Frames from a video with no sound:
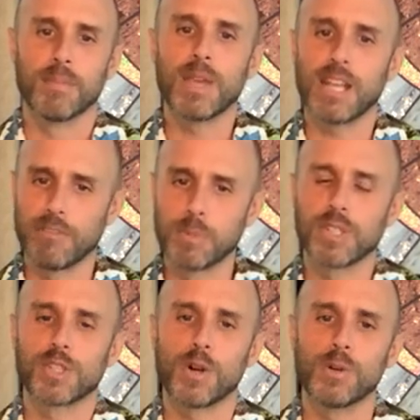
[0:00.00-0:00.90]
May it ever be
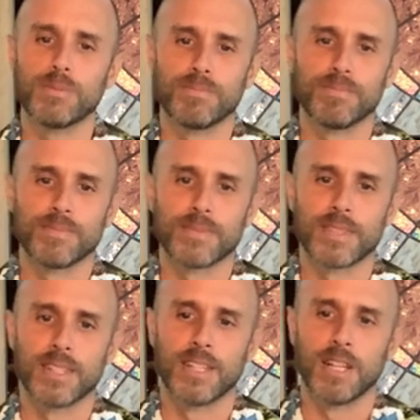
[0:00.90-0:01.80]
so.
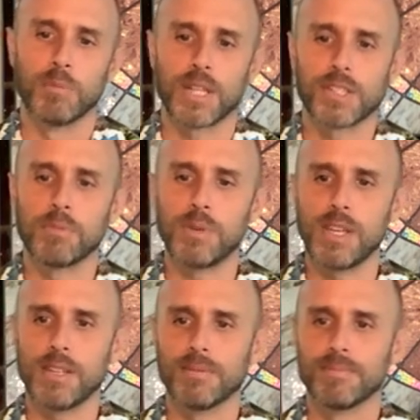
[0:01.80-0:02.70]
Blessed
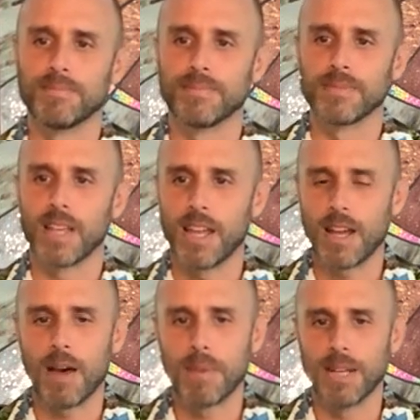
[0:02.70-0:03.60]
be, and
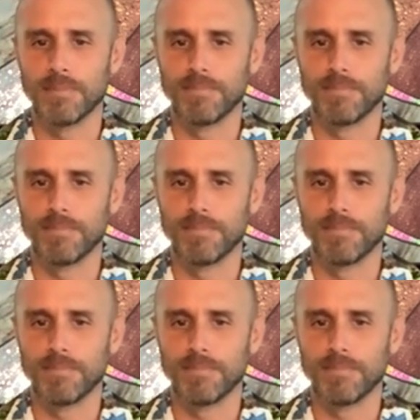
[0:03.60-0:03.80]
amen.